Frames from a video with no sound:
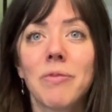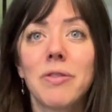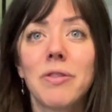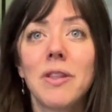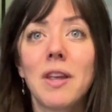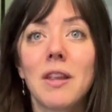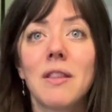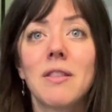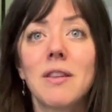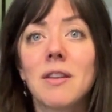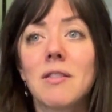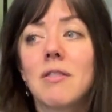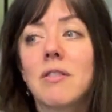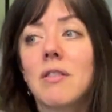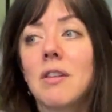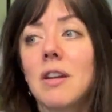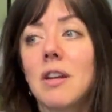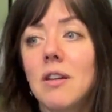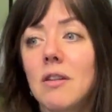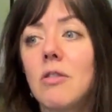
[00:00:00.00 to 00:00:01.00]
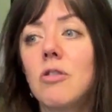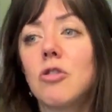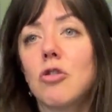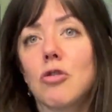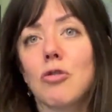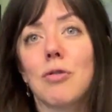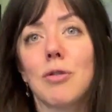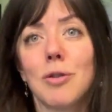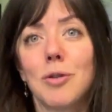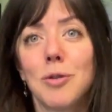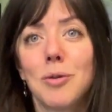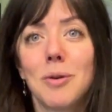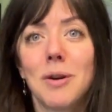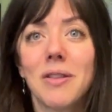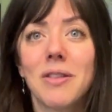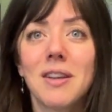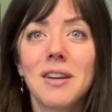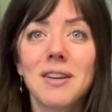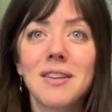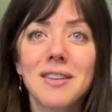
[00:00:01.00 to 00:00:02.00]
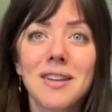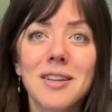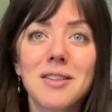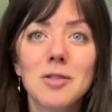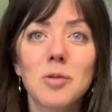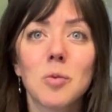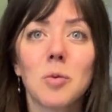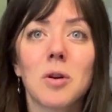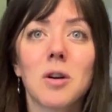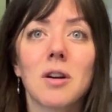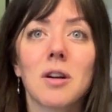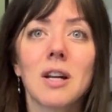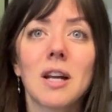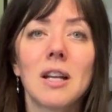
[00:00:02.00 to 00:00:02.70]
that this is true and that it does work.